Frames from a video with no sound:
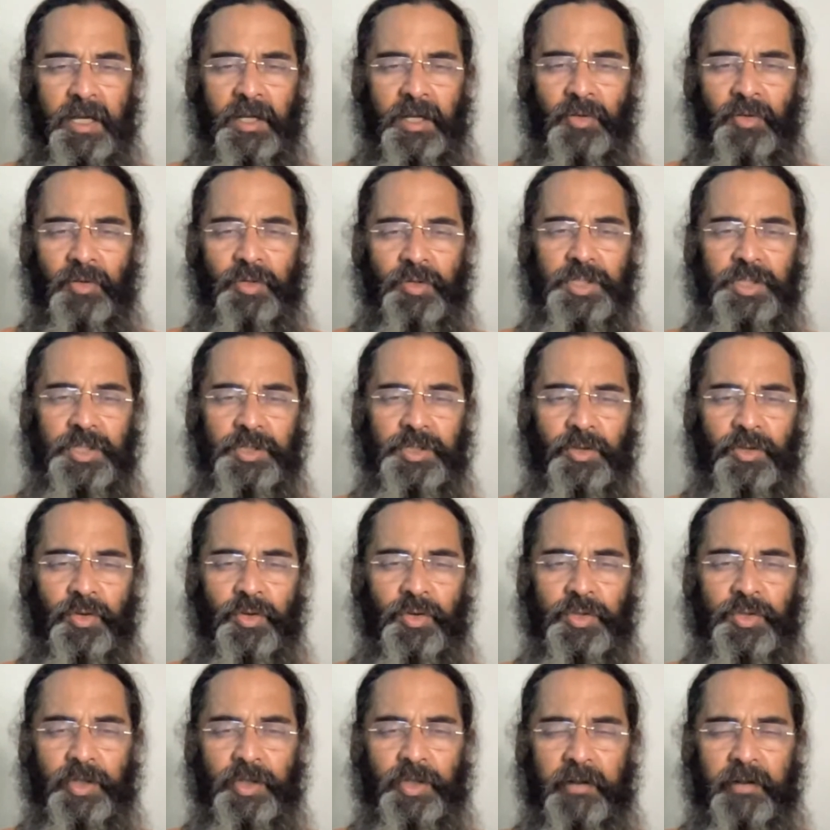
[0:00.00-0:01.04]
No, he's
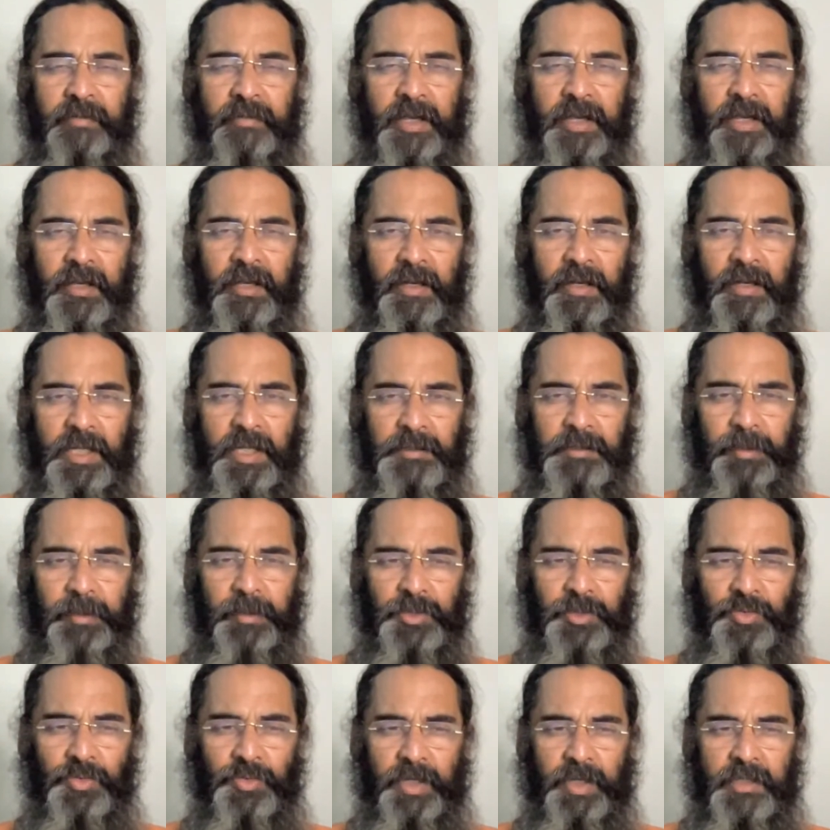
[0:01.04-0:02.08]
not Sarvagya as
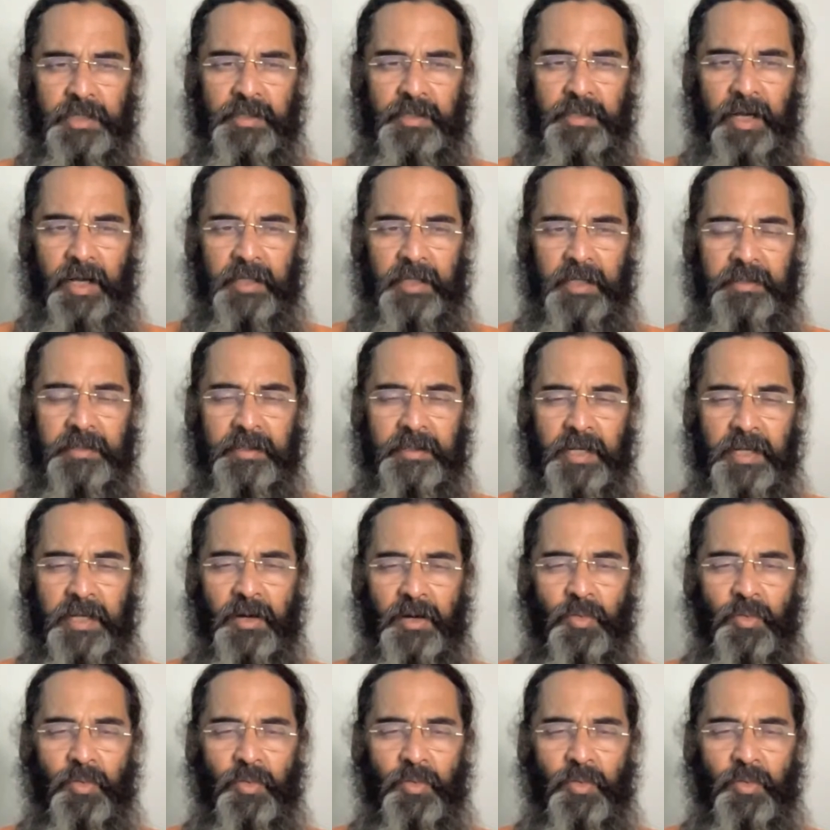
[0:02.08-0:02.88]
Pasu as us.